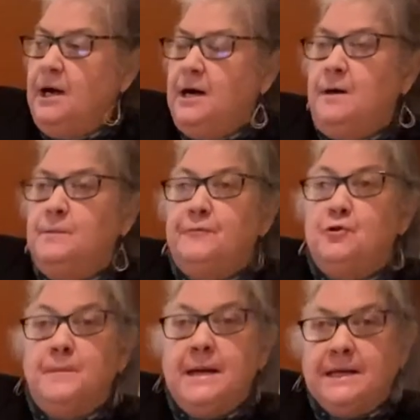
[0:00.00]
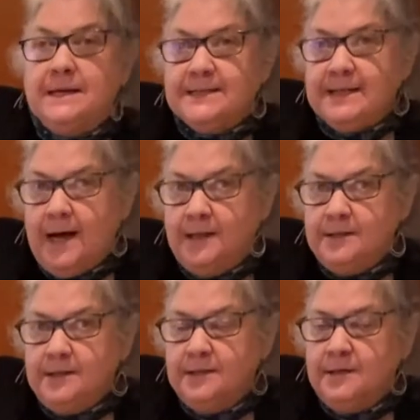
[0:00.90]
If you're making a
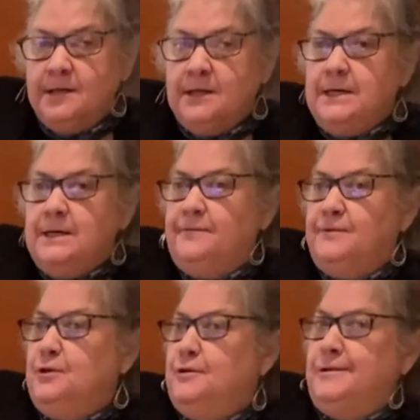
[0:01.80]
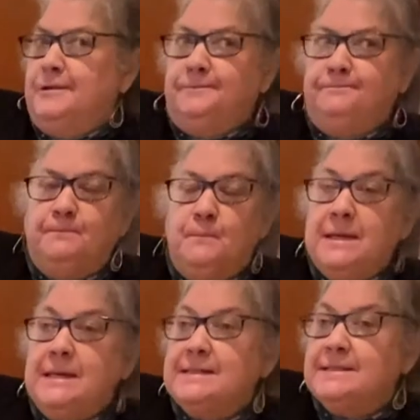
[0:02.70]
salad, if you're
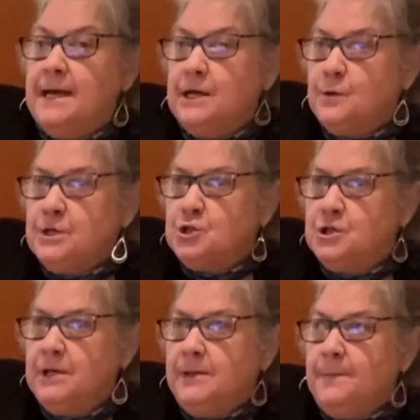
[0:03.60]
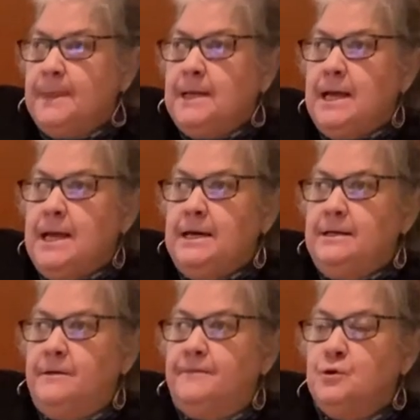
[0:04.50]
making a sandwich,
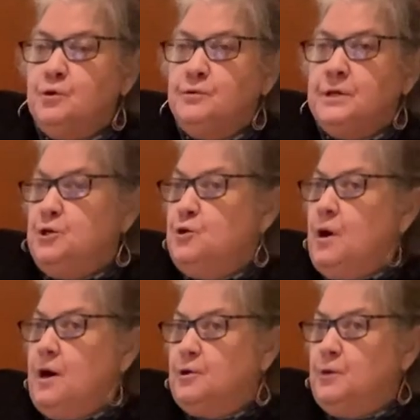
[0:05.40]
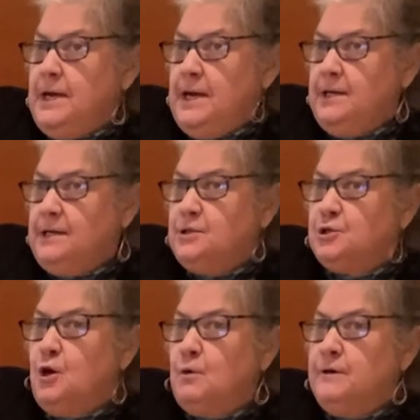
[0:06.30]
and food that you are creating is
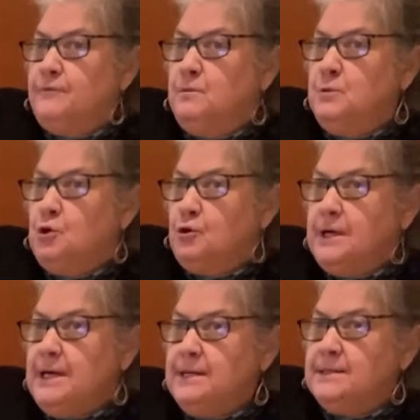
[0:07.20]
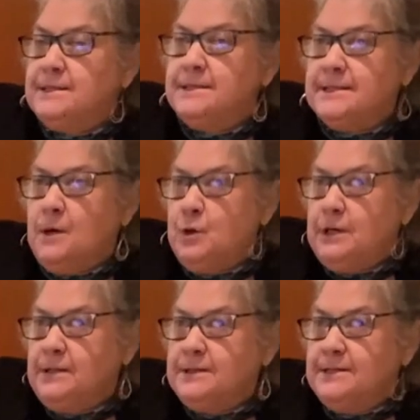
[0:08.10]
going from your hands to someone
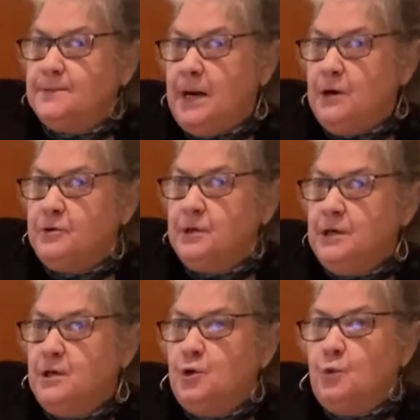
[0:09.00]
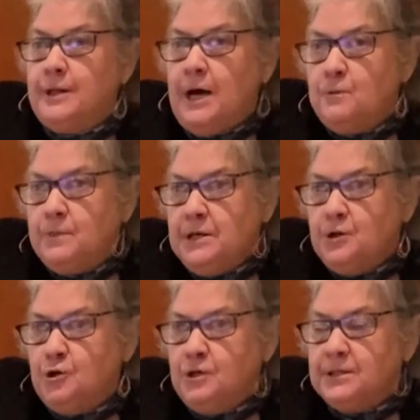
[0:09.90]
else's mouth without
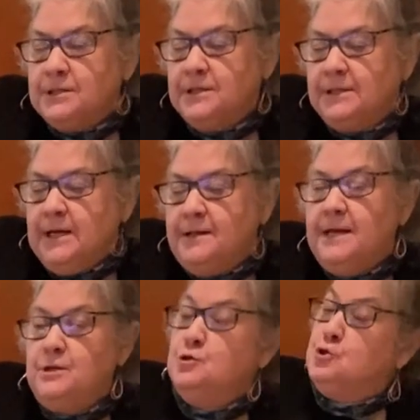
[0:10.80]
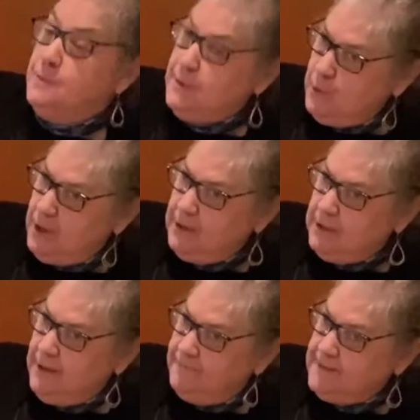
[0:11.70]
being cooked, then you should be wearing
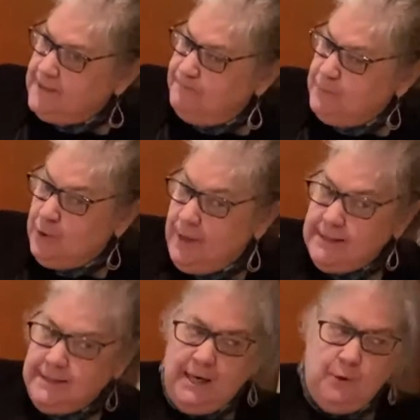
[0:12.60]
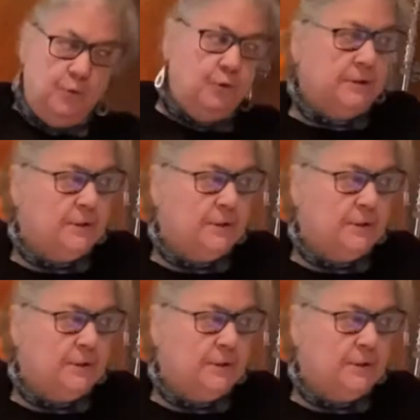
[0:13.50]
gloves. So that's that rule, the